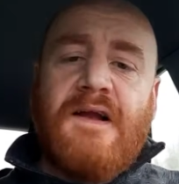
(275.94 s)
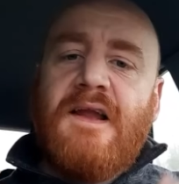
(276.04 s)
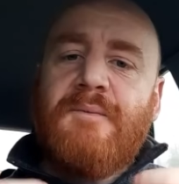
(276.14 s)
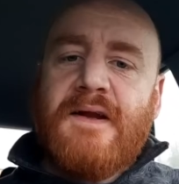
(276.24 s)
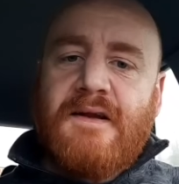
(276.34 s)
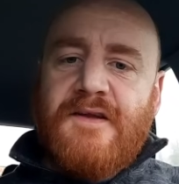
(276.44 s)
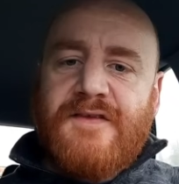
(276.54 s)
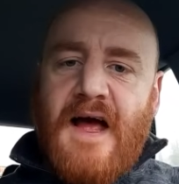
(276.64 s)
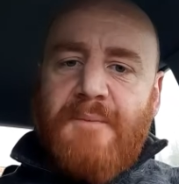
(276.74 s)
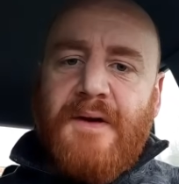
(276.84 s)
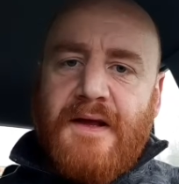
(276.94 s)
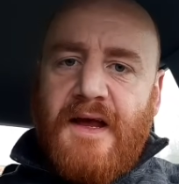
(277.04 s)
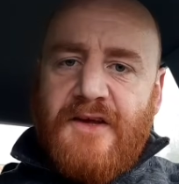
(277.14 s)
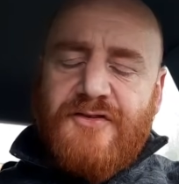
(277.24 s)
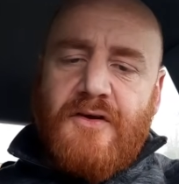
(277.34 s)
the limitless
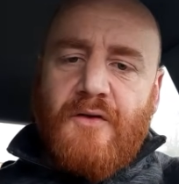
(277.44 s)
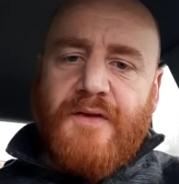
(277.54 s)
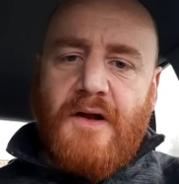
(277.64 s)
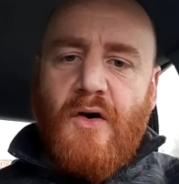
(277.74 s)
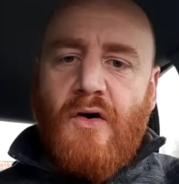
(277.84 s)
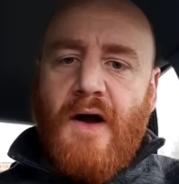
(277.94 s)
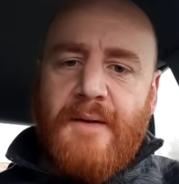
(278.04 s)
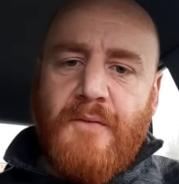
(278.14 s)
application of the law